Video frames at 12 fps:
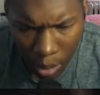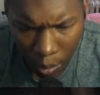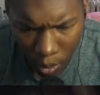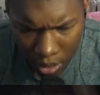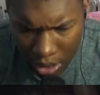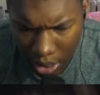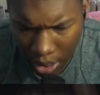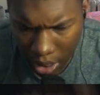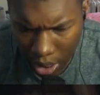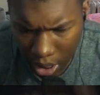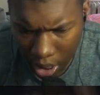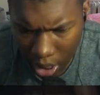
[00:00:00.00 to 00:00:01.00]
Give me 1
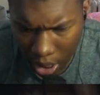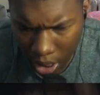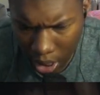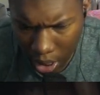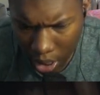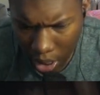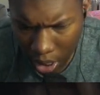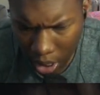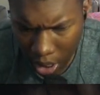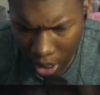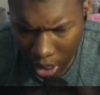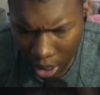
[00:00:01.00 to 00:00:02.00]
second.
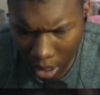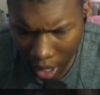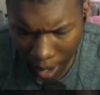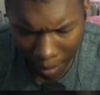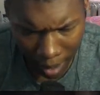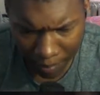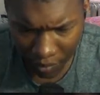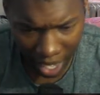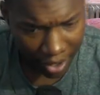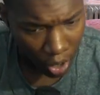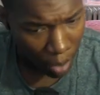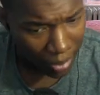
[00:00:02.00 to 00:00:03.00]

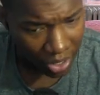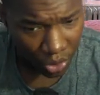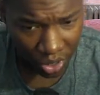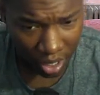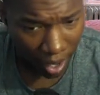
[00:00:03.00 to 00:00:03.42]
I know I'm about to do